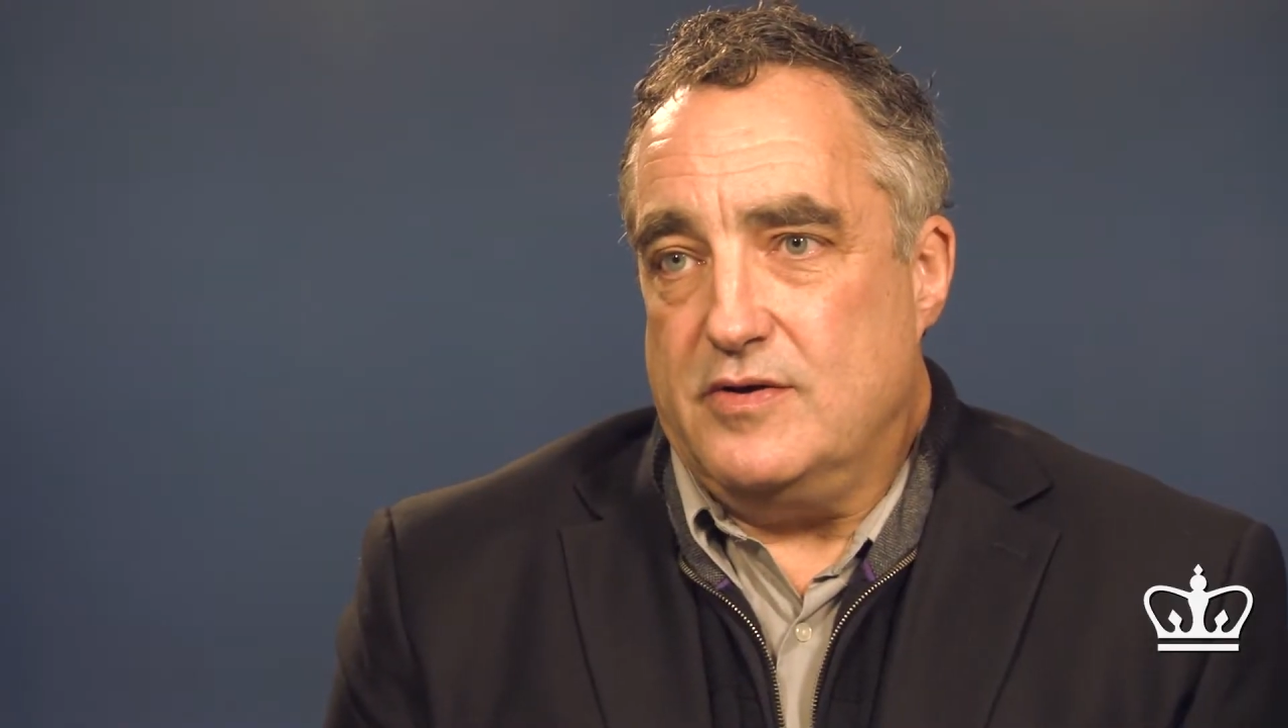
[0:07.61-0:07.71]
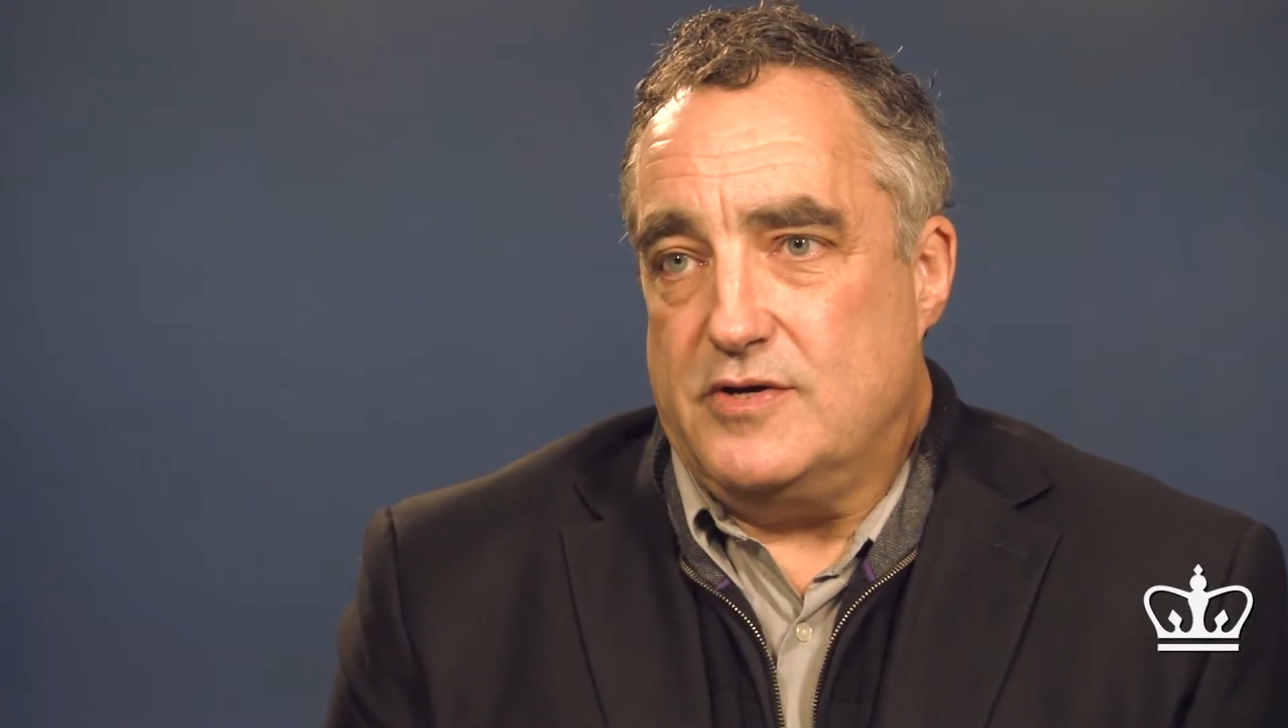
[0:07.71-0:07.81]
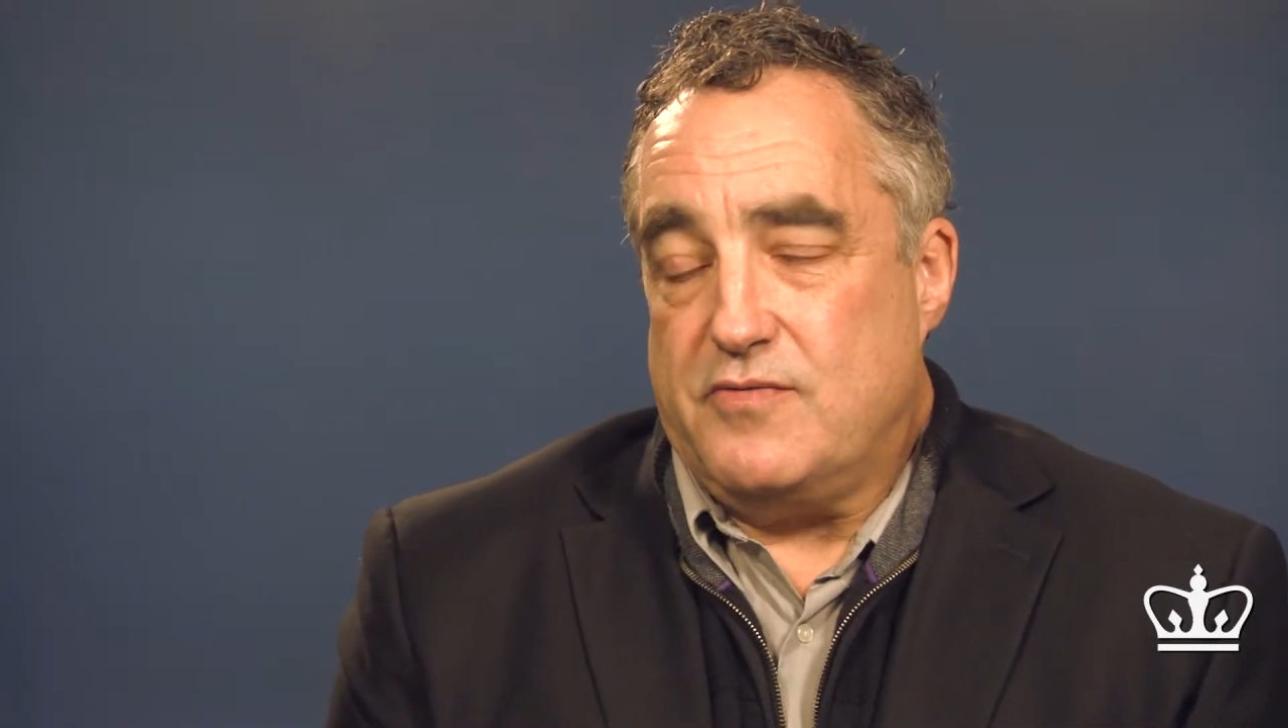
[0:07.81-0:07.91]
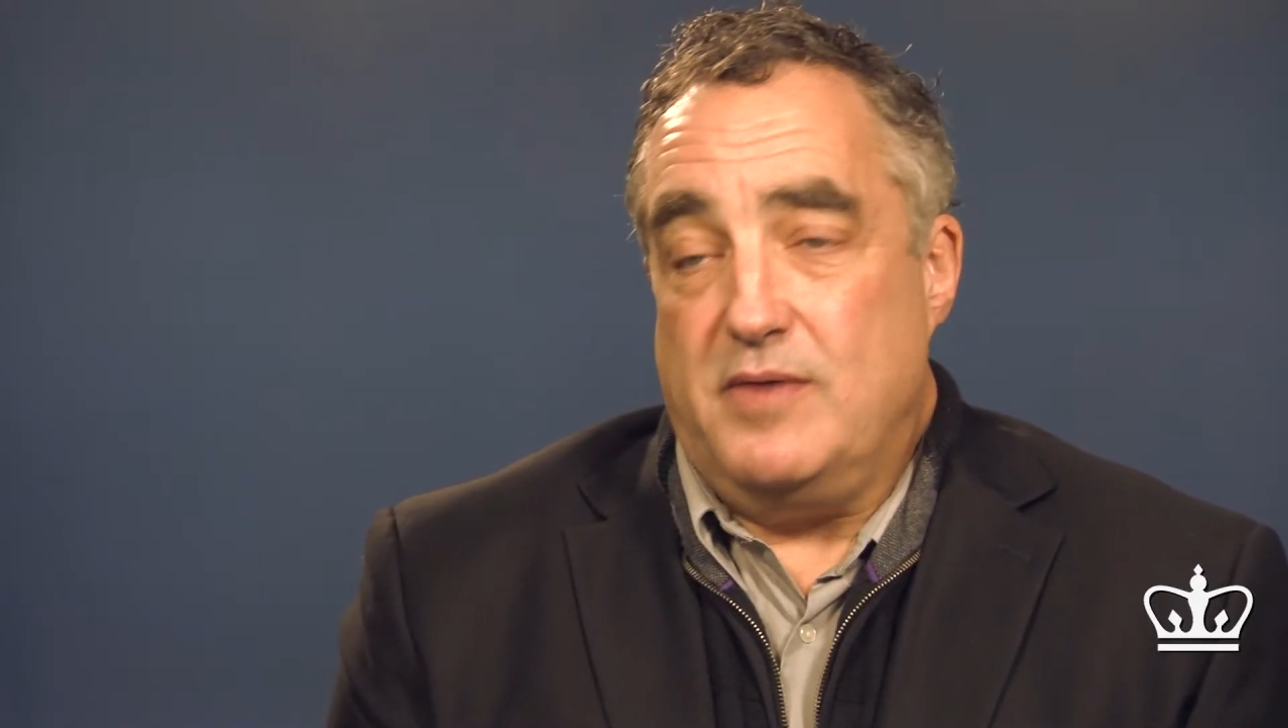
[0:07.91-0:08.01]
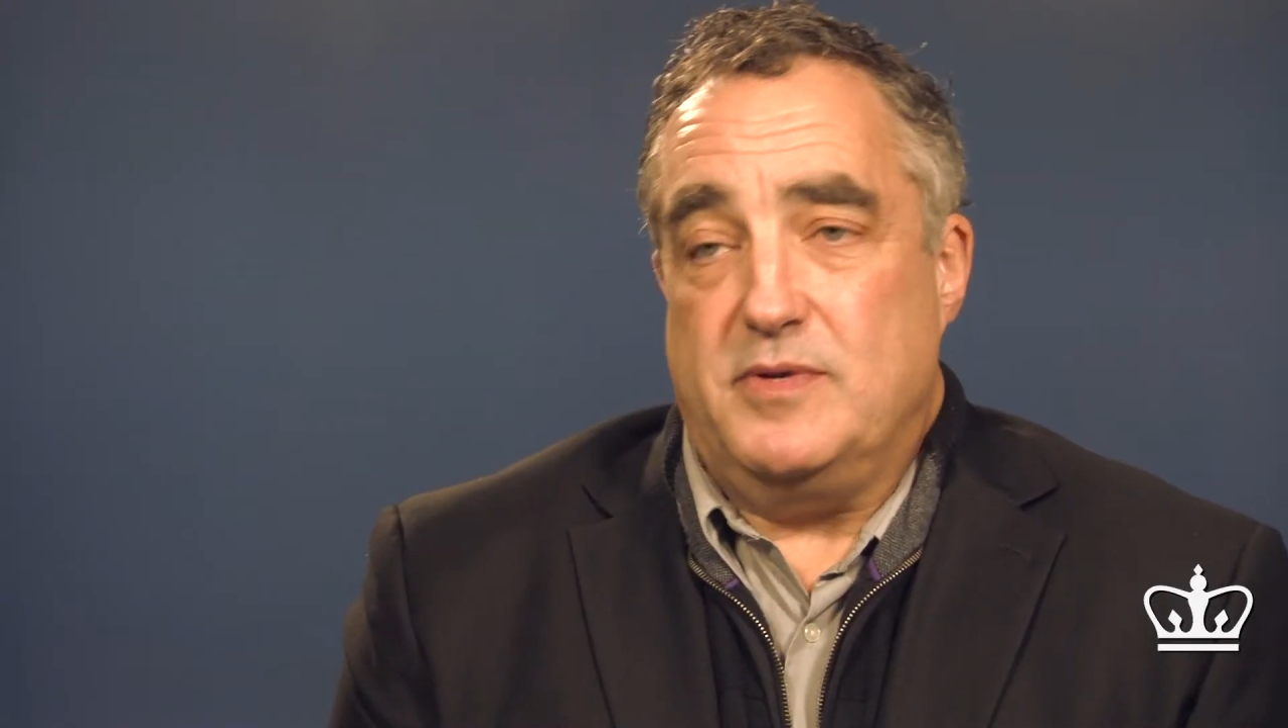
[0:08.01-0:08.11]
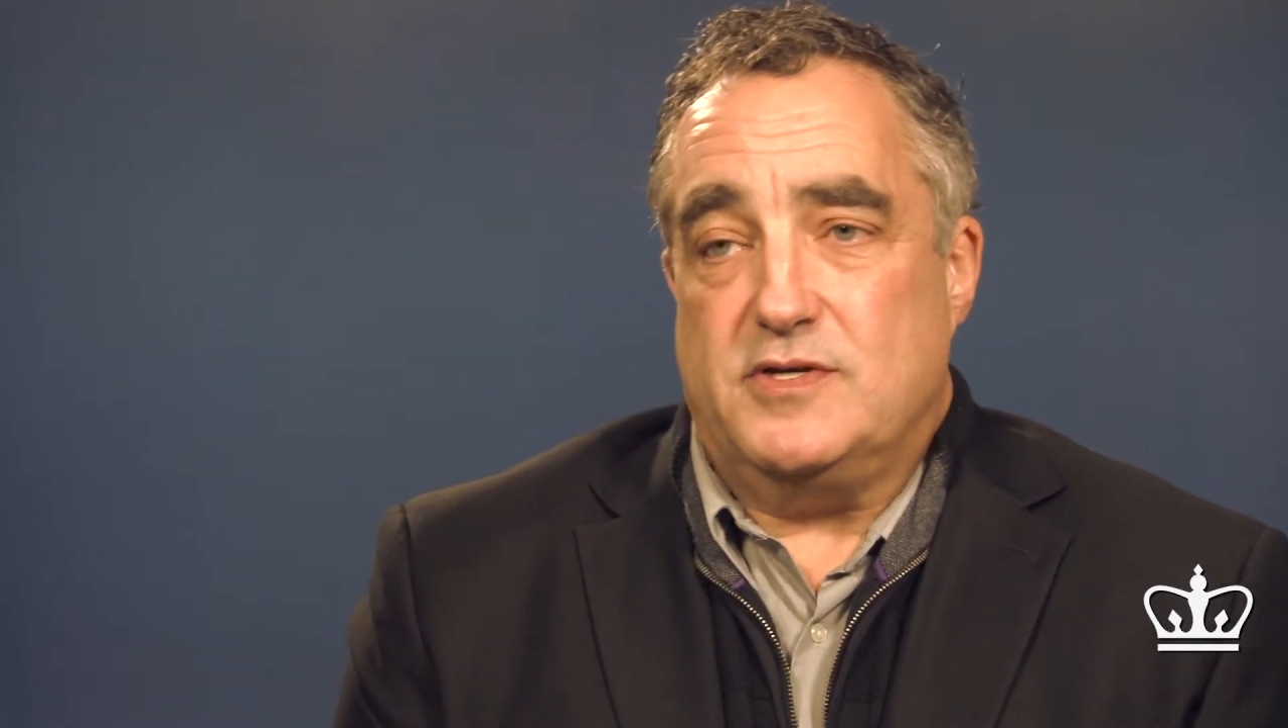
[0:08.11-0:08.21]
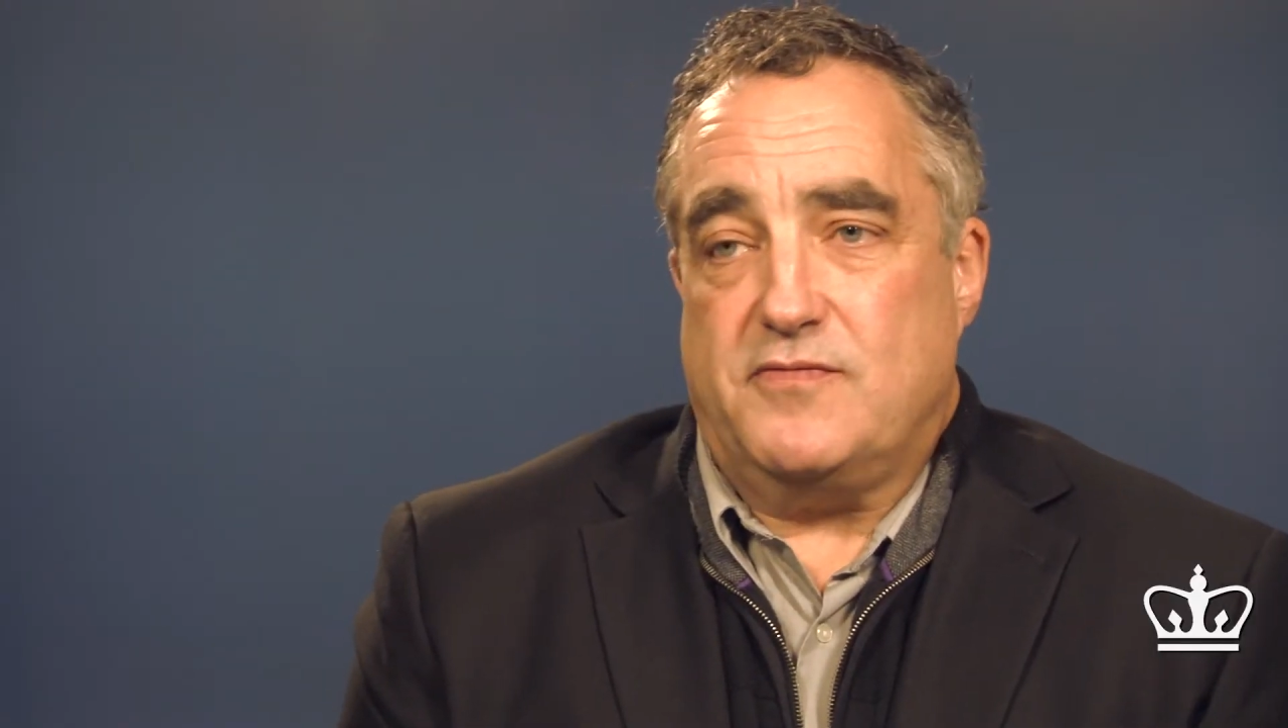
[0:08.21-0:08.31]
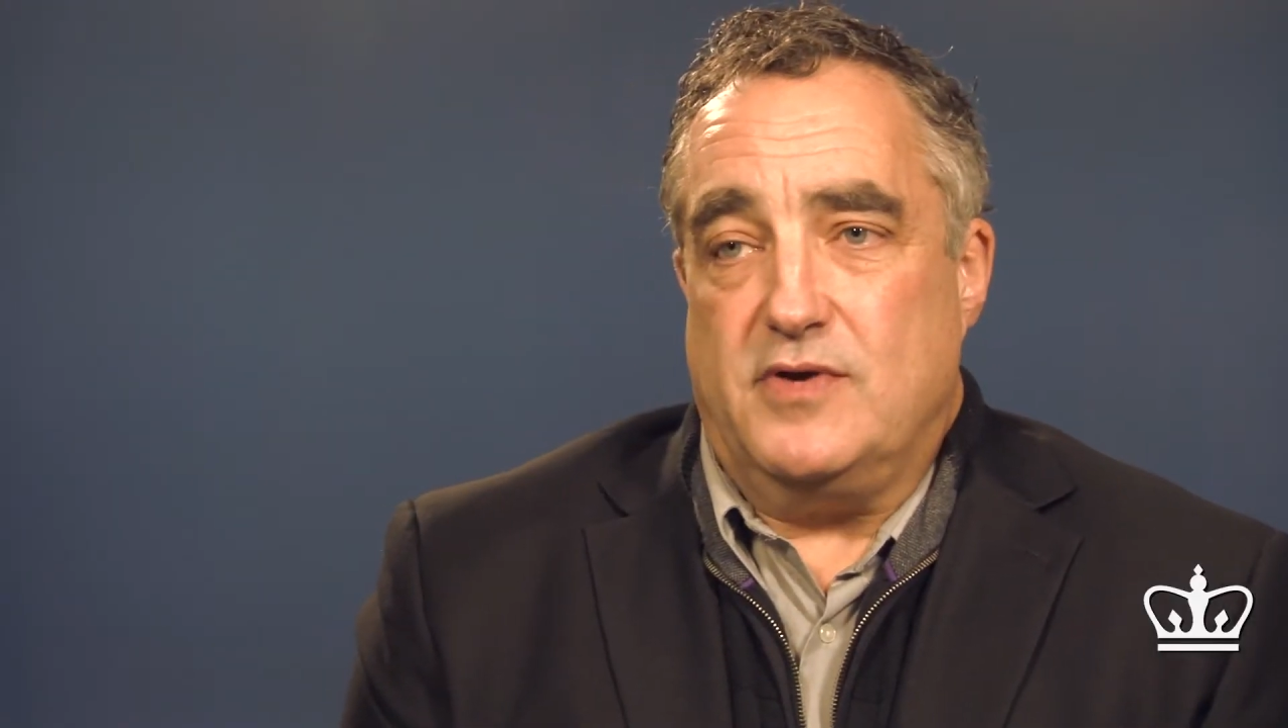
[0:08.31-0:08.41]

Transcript: good treatments